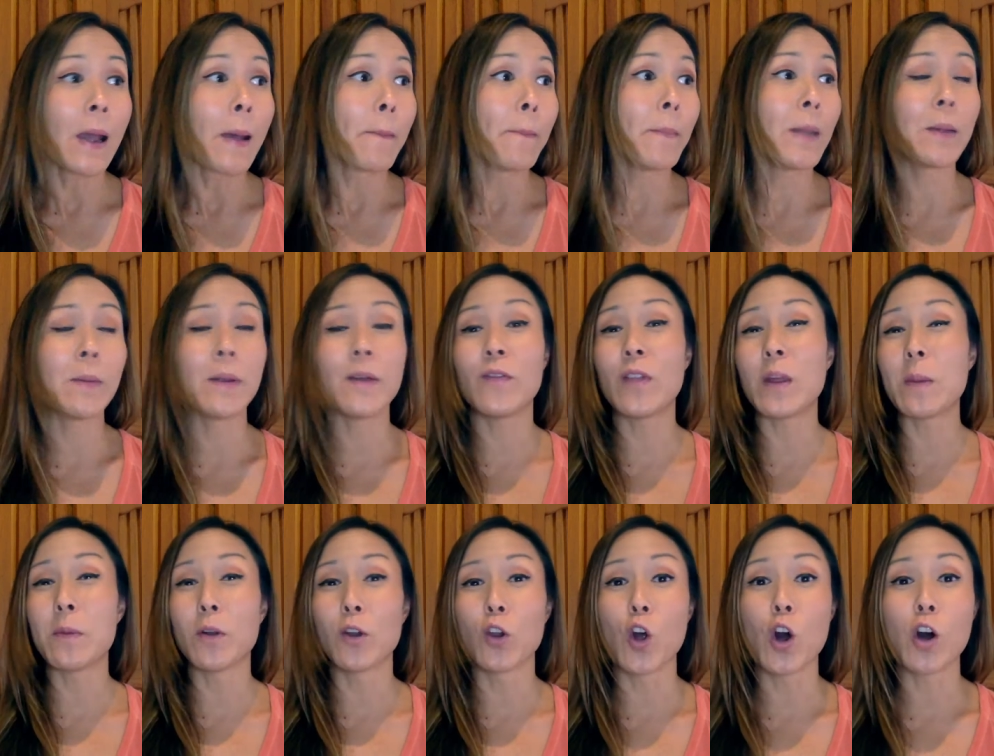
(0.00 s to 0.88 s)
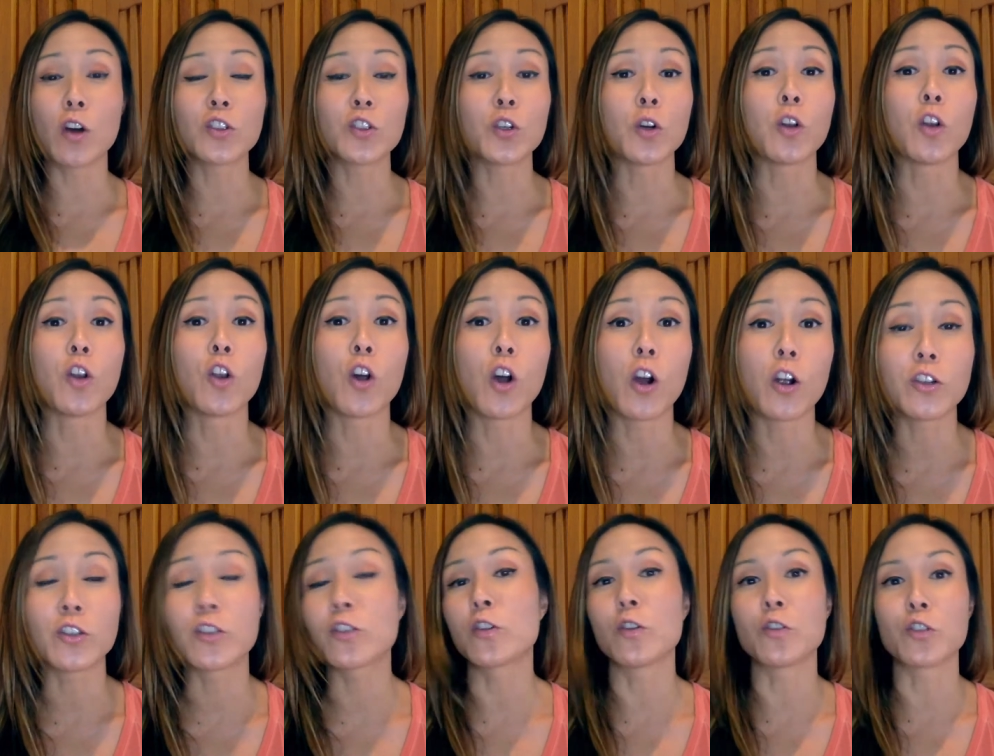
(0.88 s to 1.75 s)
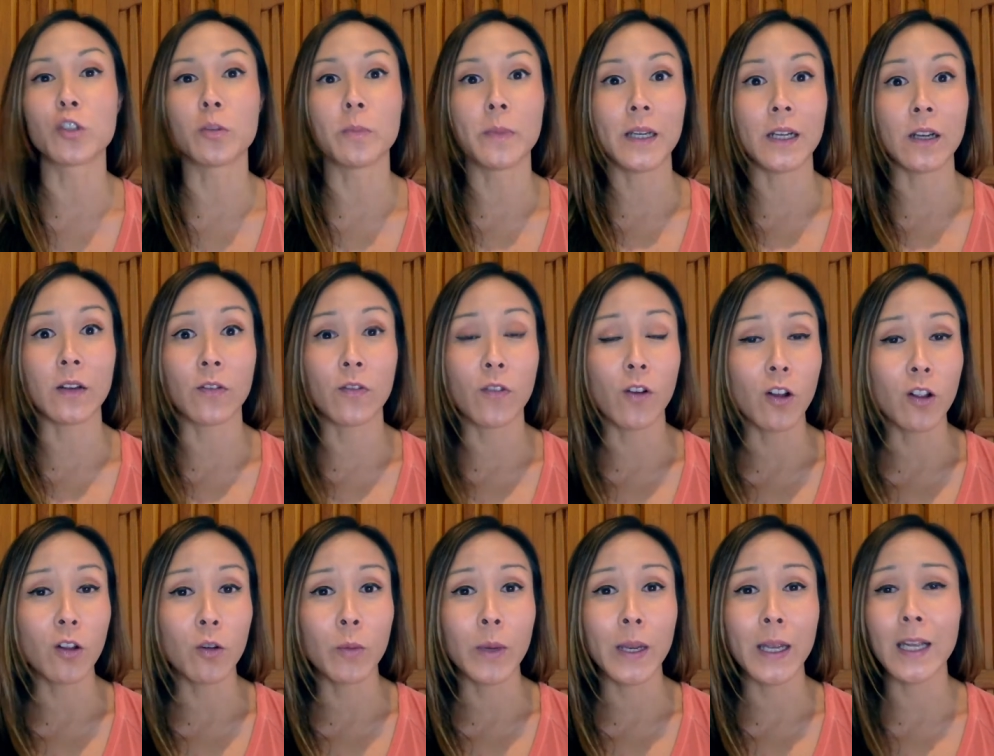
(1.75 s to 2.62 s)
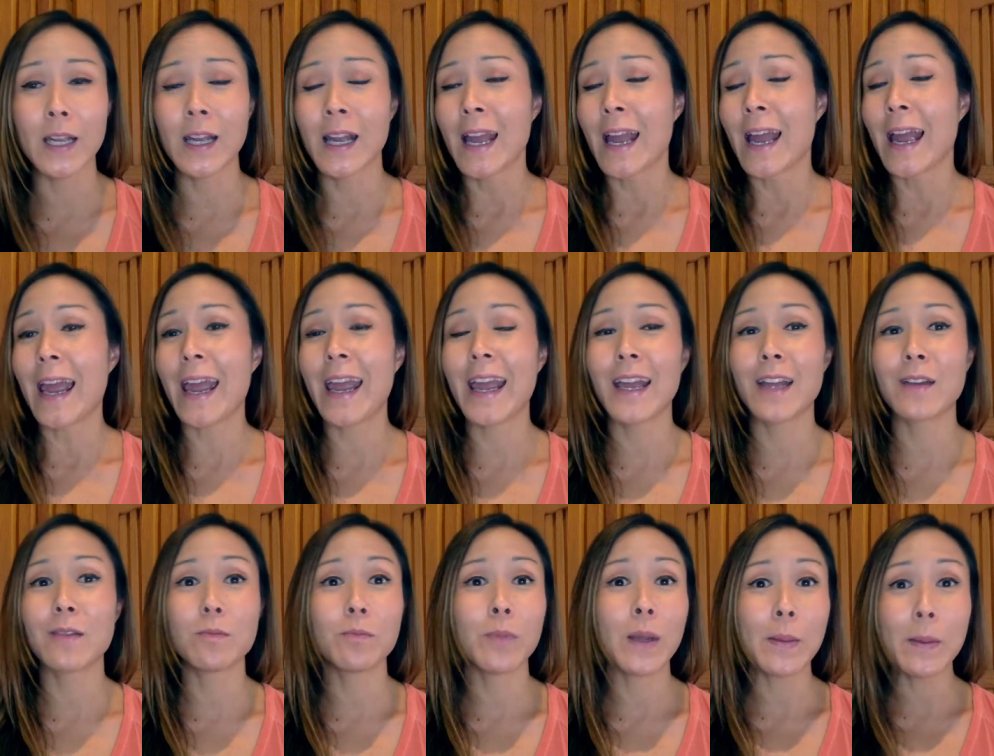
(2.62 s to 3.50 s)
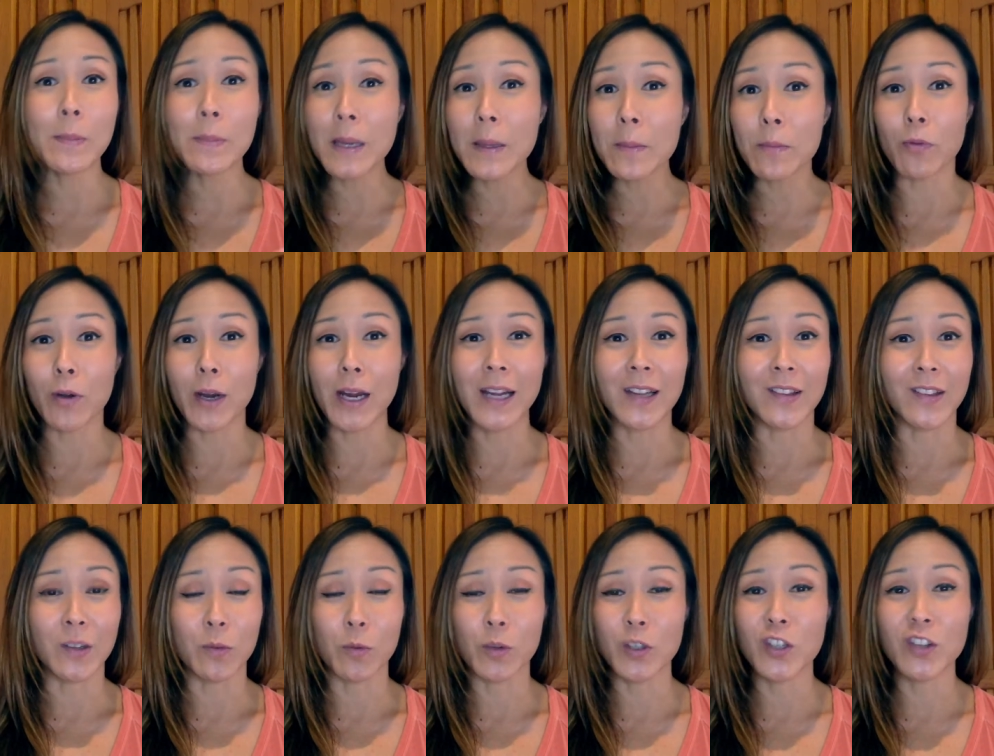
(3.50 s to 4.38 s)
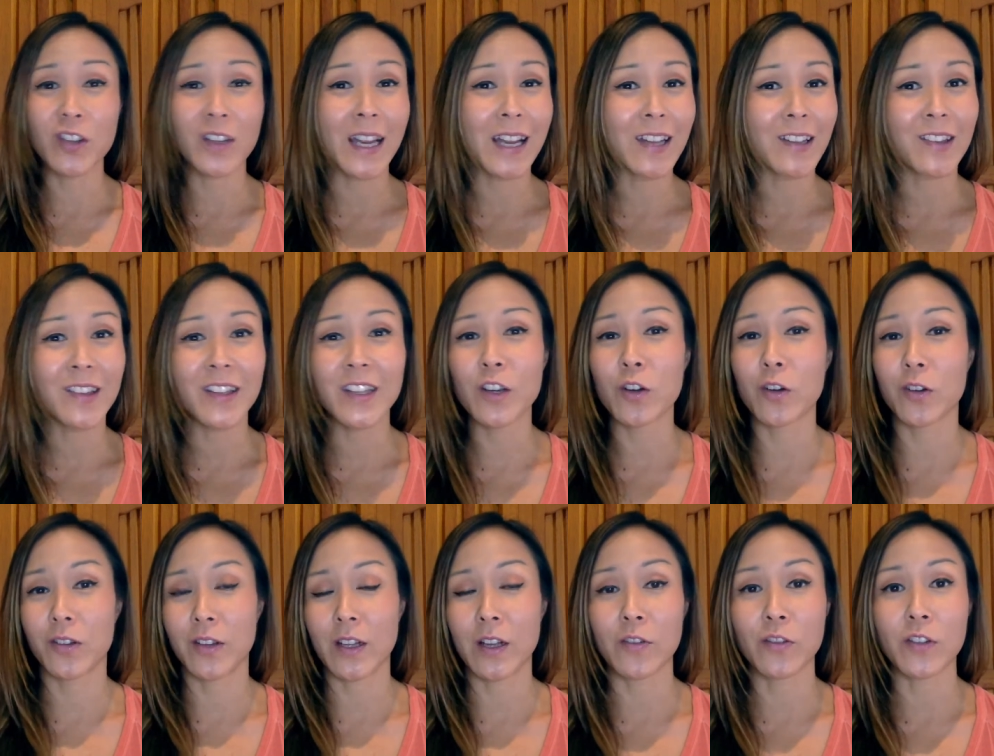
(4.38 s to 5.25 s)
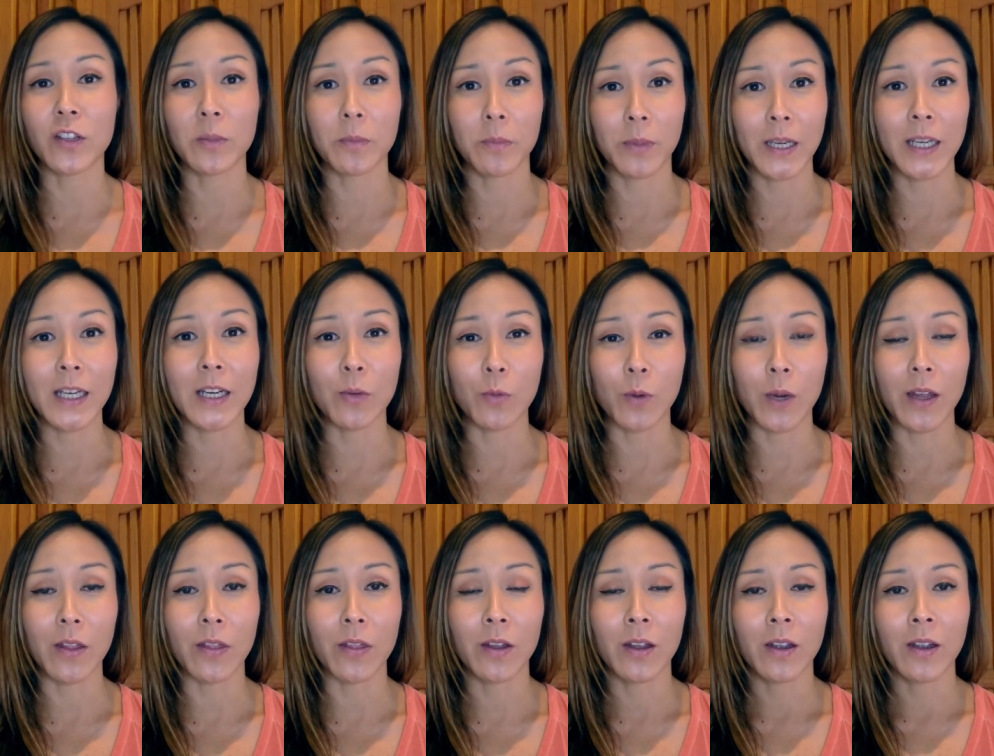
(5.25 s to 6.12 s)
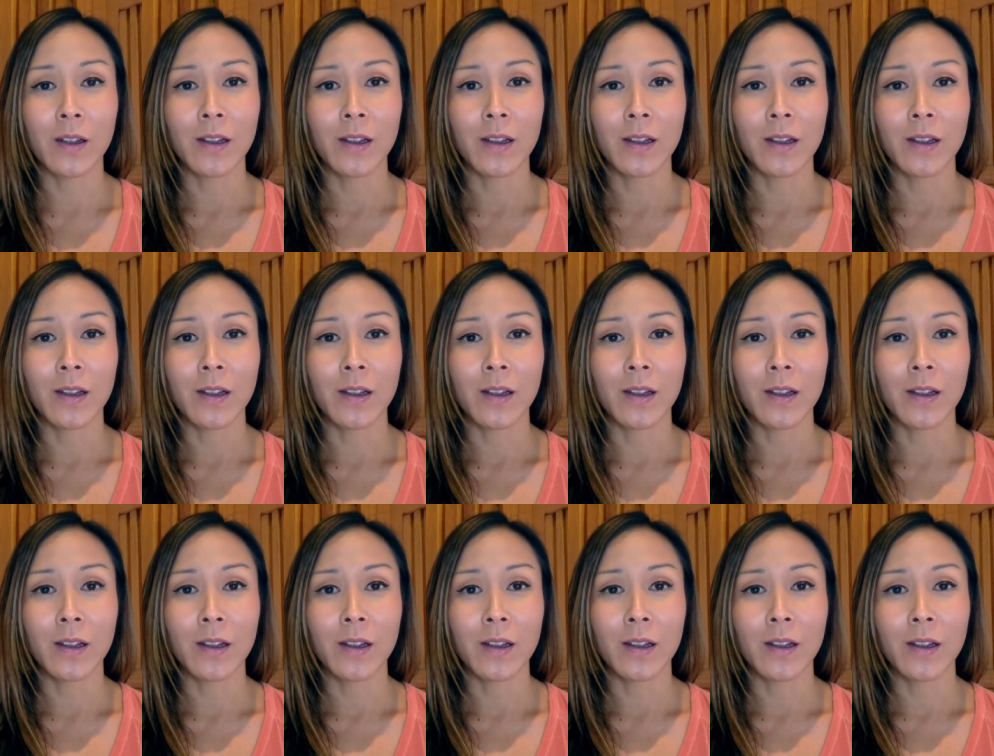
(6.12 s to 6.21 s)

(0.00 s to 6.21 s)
Maybe they belong to a large social media following and maybe big brands that we just can't see ourselves competing with.